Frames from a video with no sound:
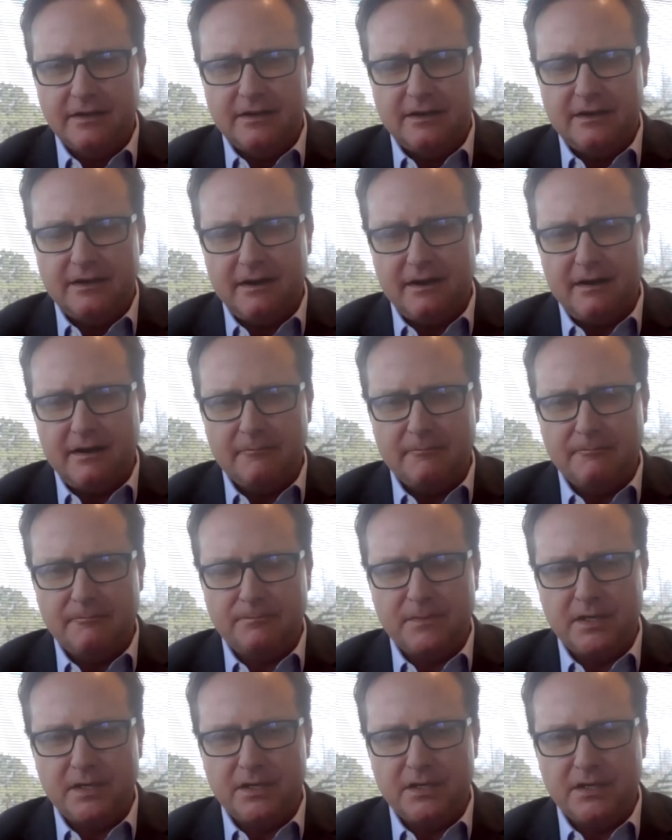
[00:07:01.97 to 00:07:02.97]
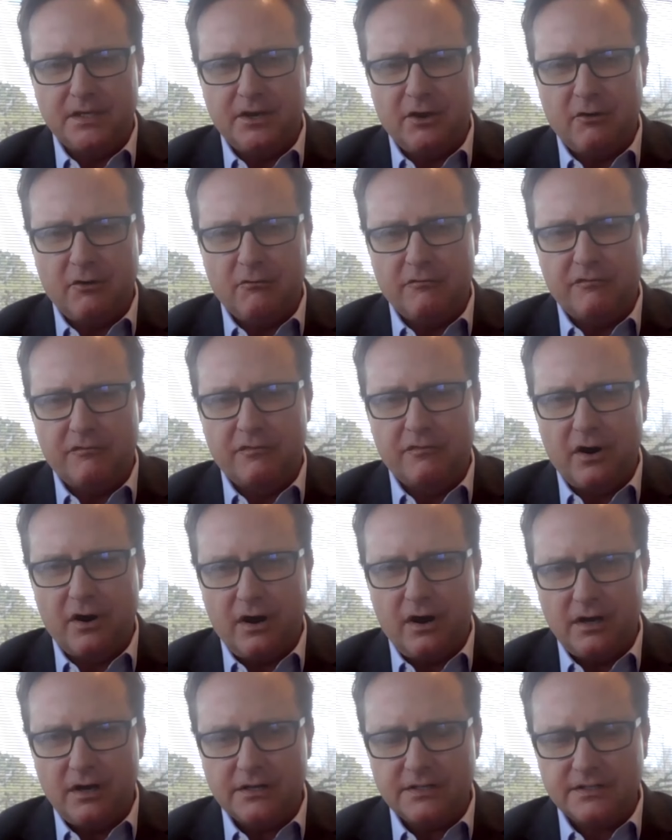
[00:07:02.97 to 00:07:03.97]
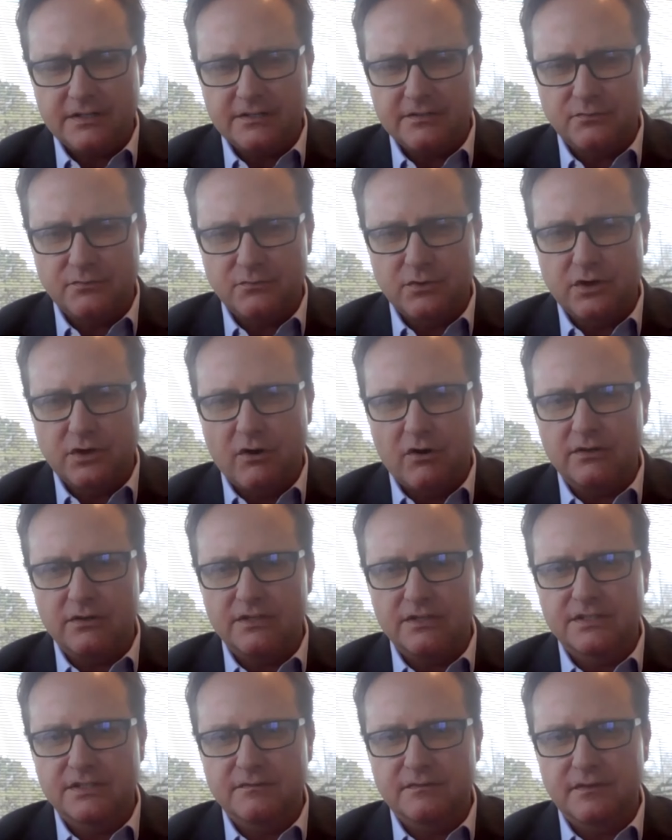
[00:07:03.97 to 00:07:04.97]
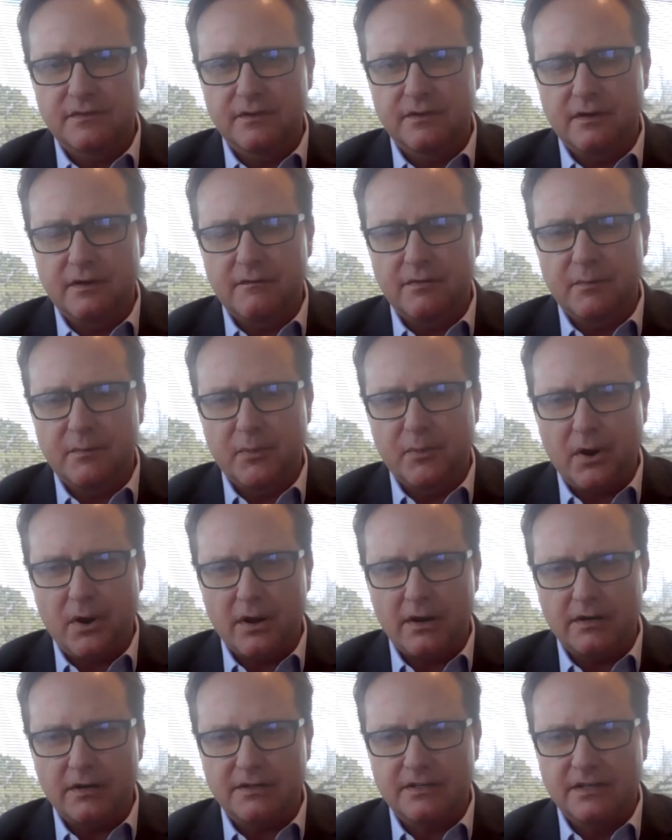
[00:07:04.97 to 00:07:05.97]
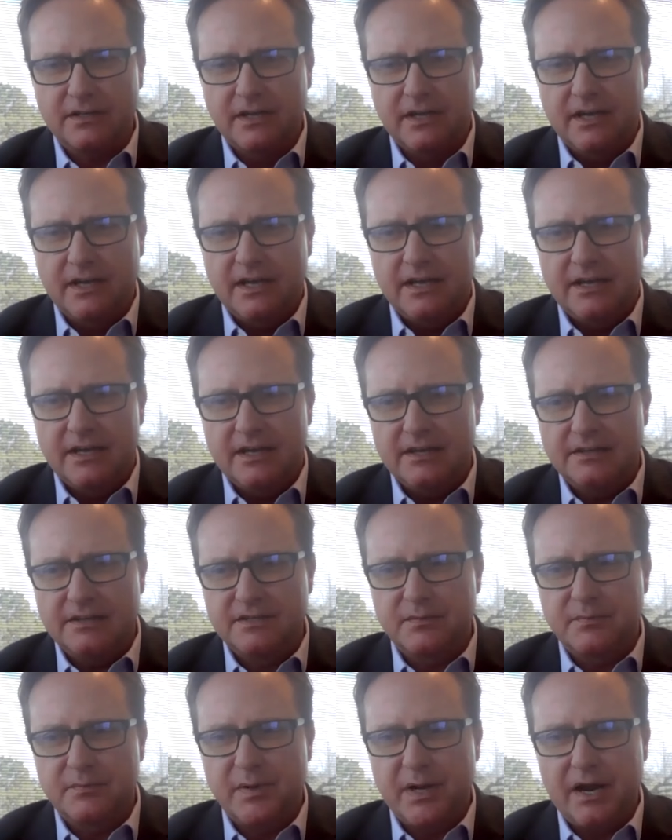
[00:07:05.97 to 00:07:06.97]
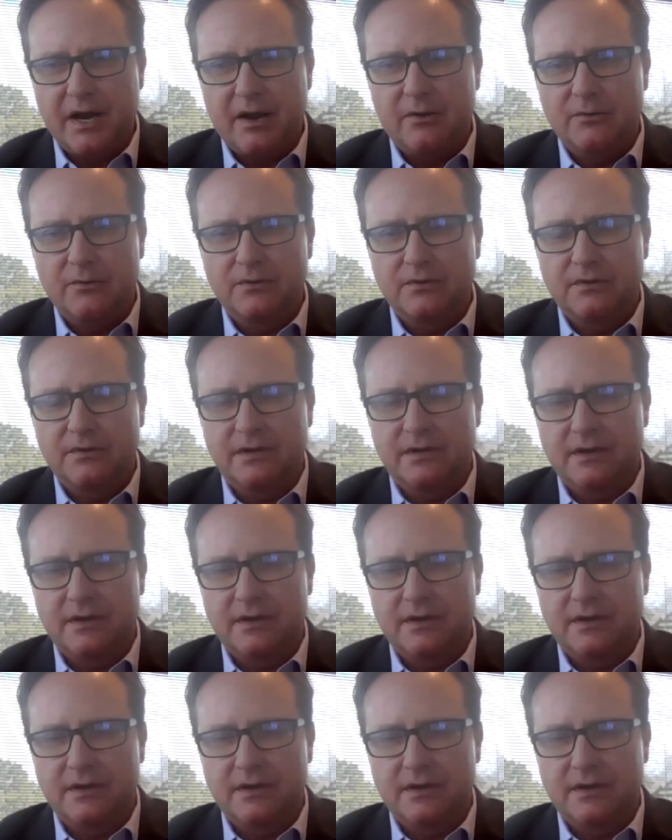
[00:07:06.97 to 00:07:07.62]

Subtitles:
For us, regardless of the product, it's about